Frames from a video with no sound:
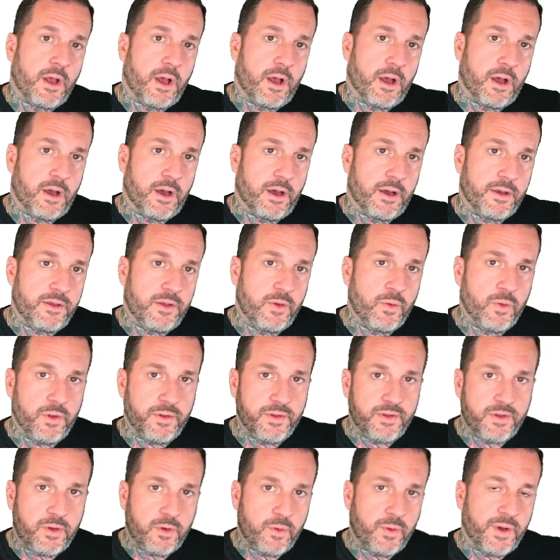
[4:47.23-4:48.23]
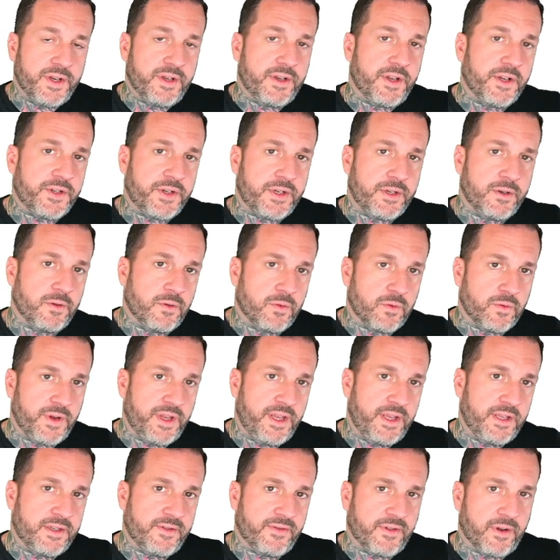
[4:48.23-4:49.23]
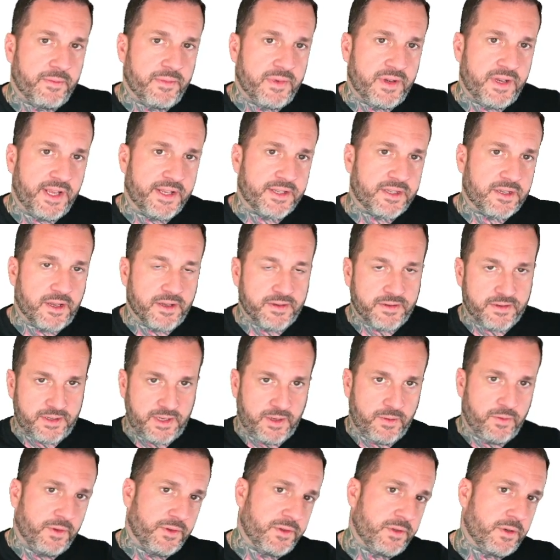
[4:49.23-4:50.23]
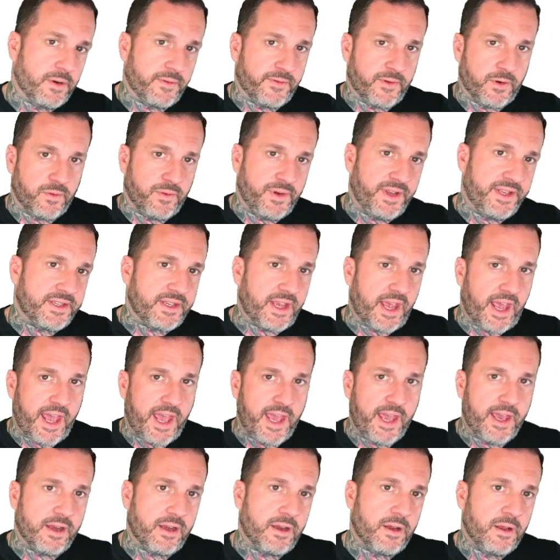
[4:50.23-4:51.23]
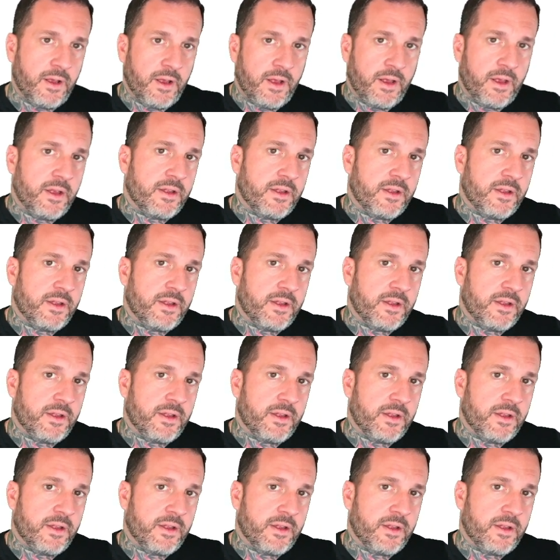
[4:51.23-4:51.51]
uh, you will do additional reads from disk because SQL Server reads ahead